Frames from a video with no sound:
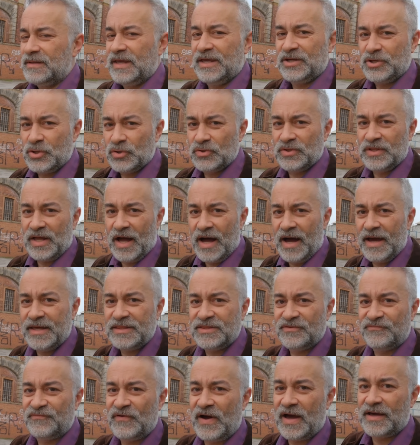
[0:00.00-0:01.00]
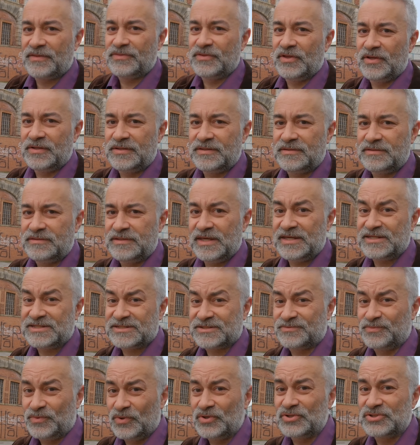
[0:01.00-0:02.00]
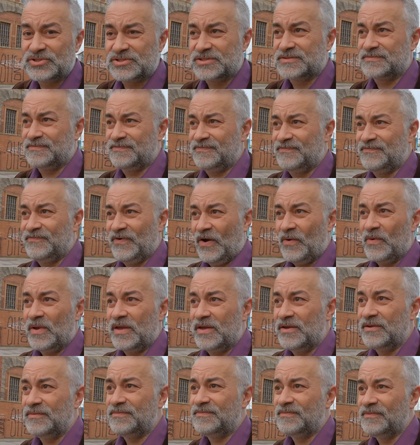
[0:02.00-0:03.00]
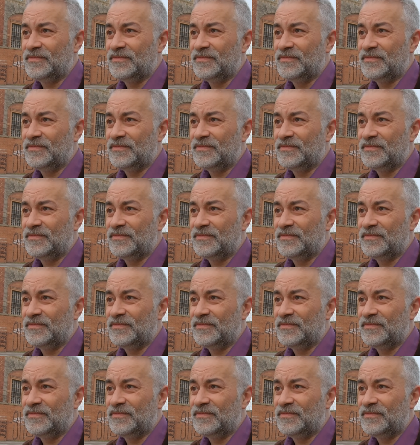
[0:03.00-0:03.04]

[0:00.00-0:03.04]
it couldn't hide the fact that this was very